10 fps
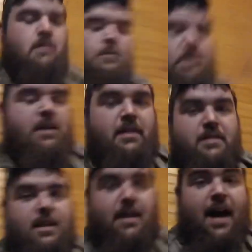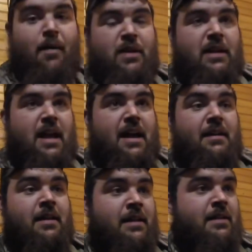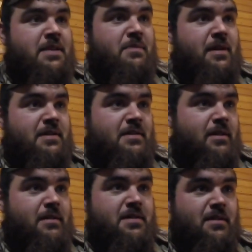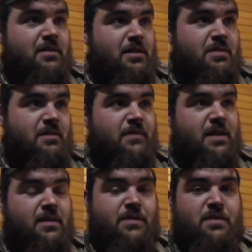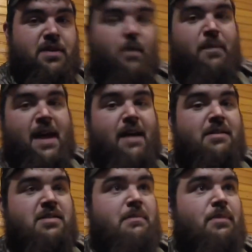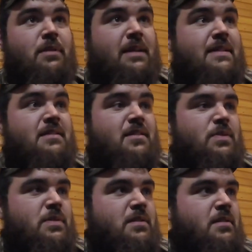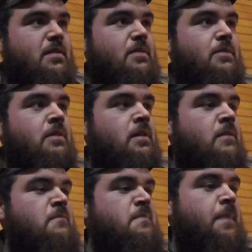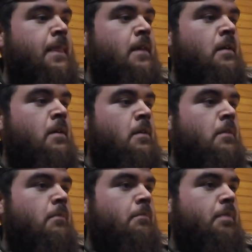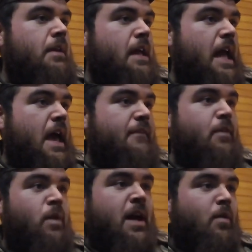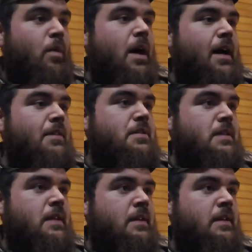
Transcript: because I went online, did some research, and all the YouTube videos were showing me how simple and easy this was to do. But everyone I watched